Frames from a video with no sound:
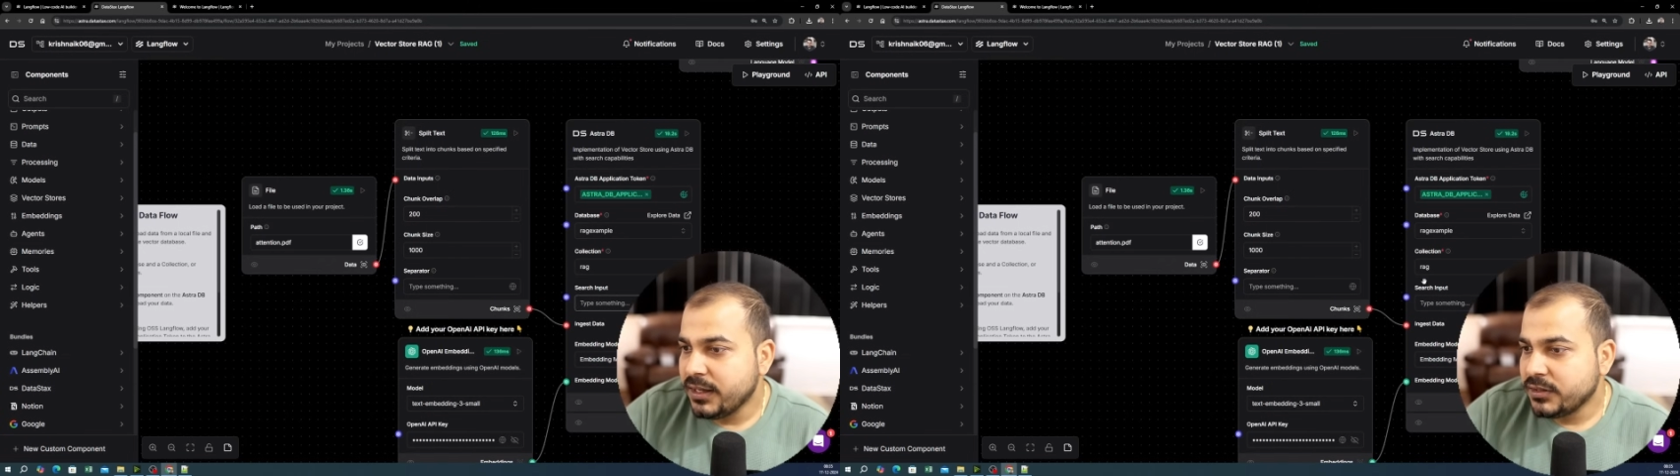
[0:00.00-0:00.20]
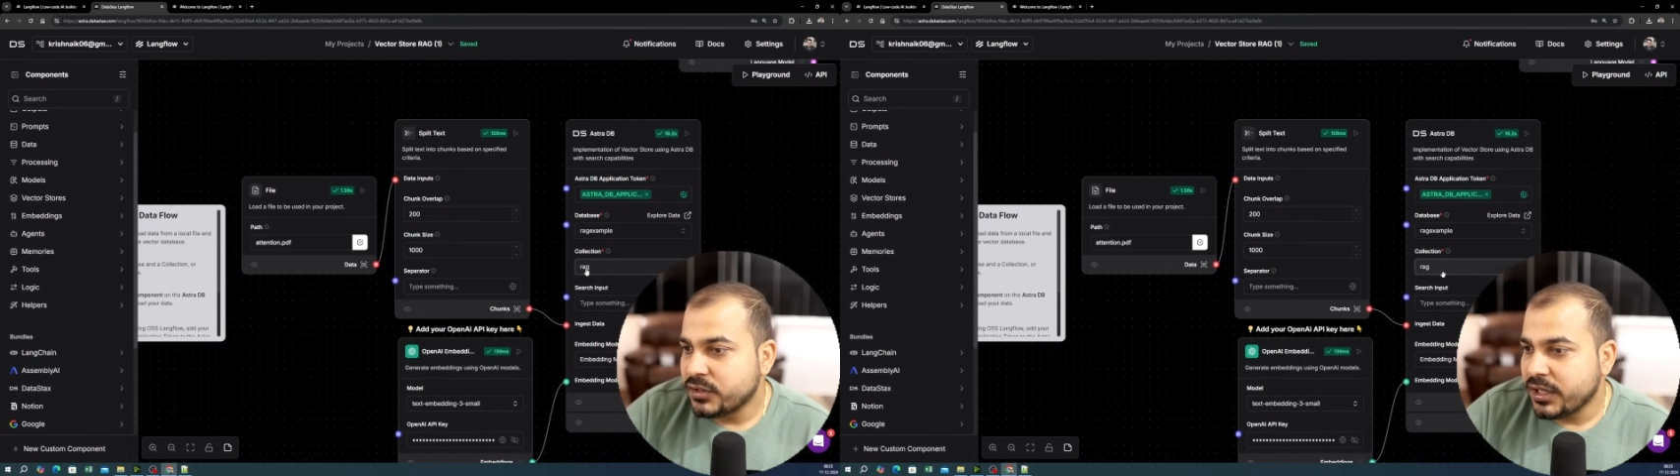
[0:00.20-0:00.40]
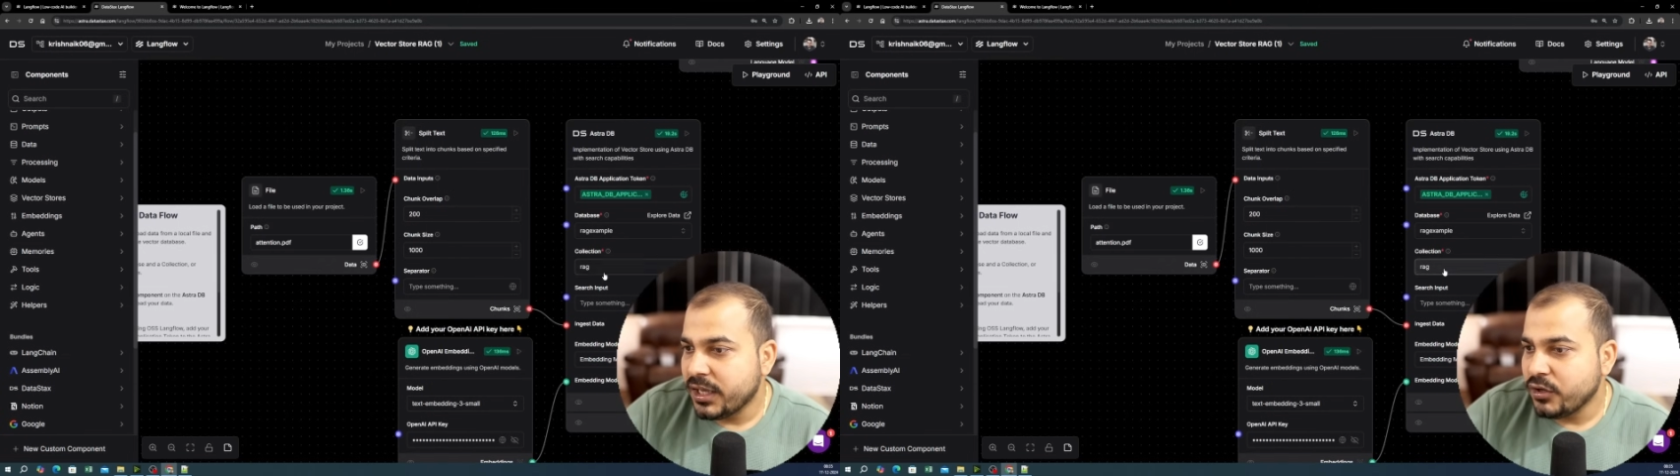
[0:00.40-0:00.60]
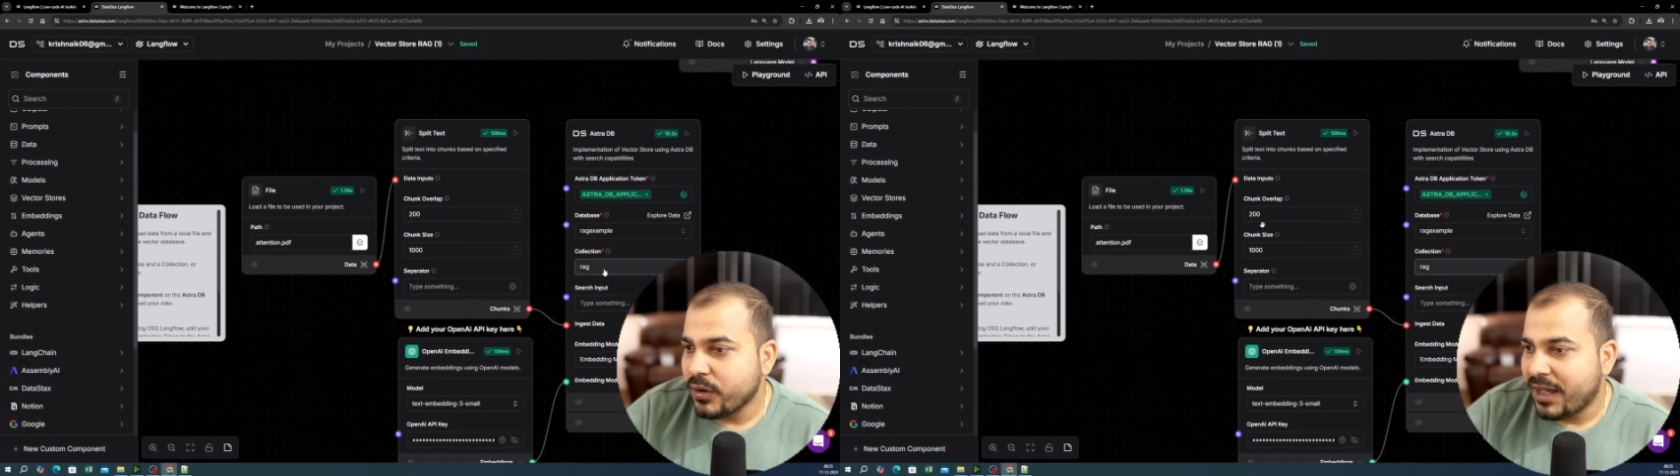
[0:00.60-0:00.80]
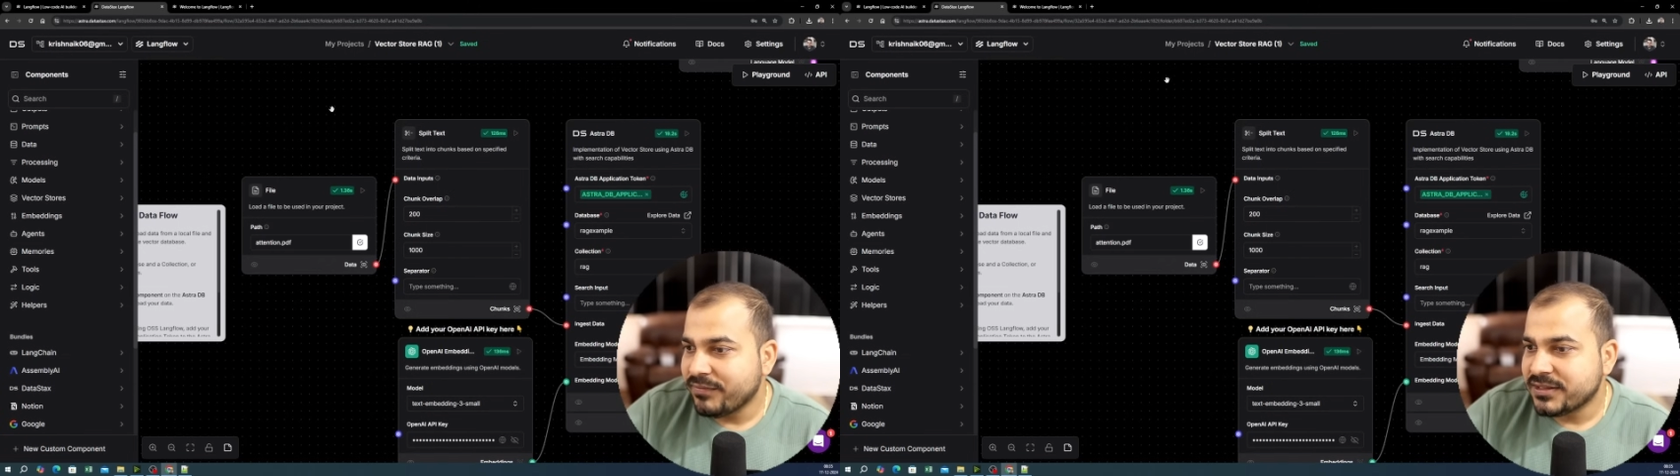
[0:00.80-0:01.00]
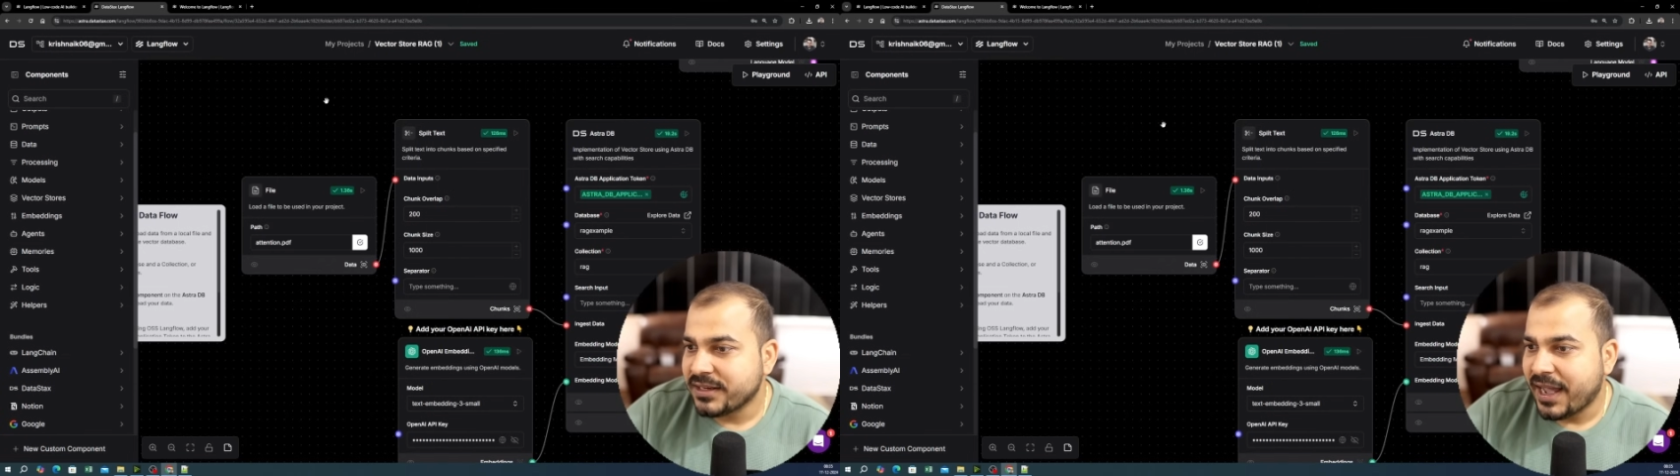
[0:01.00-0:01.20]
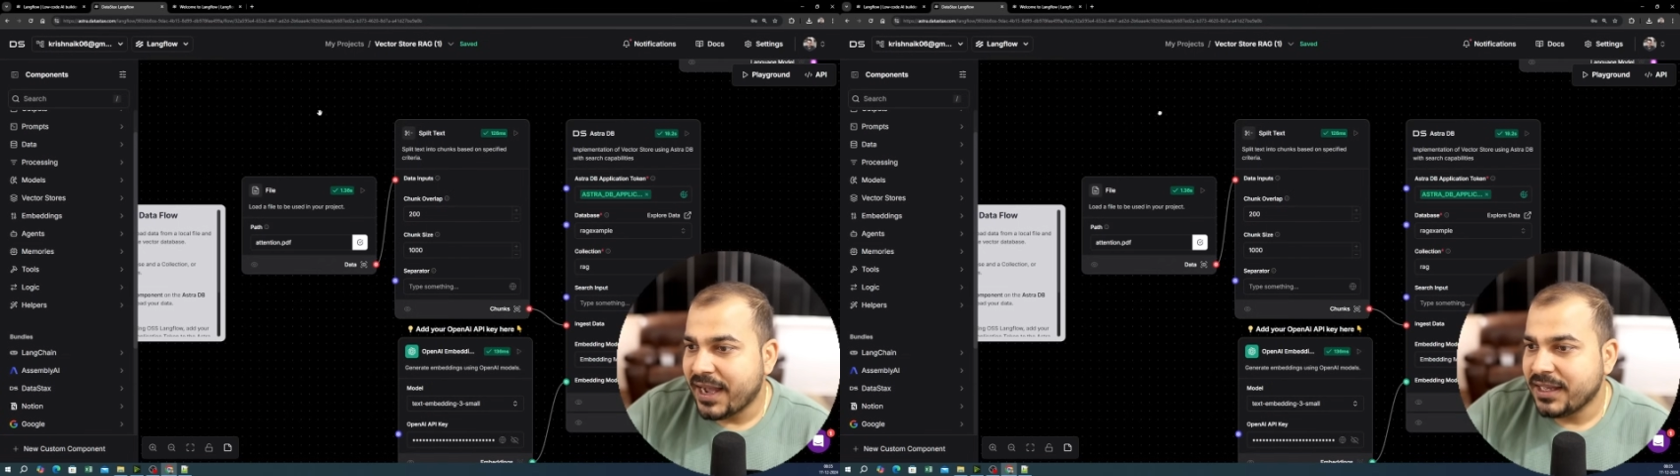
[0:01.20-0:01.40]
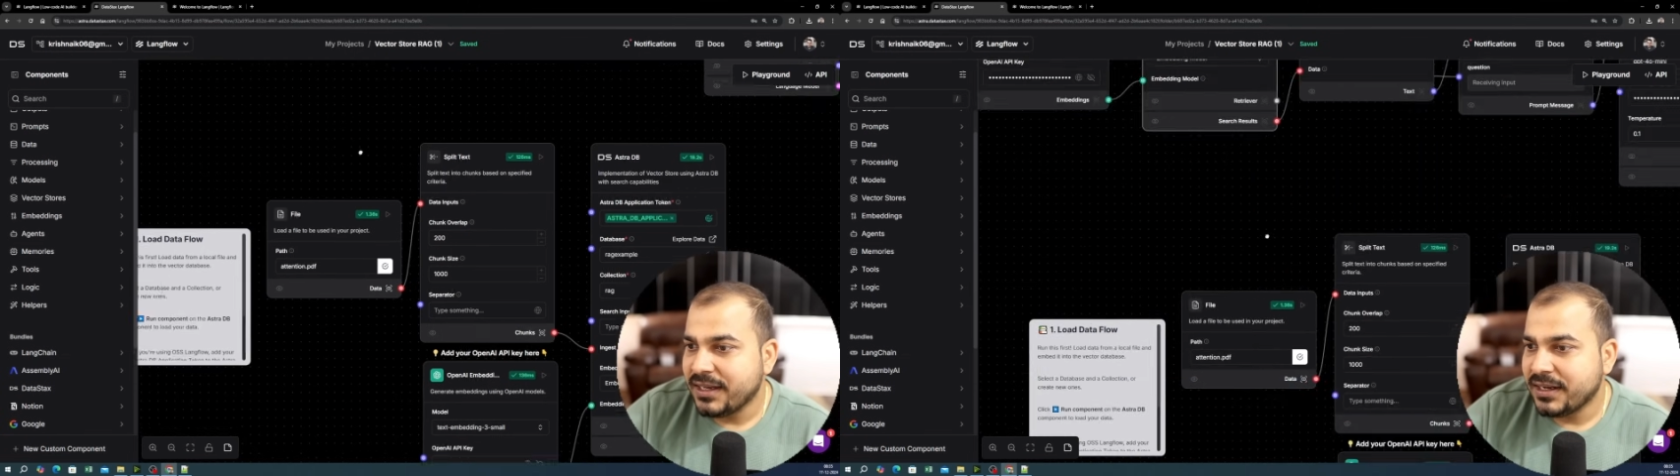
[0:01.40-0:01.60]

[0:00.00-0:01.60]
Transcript: So here you have this rag,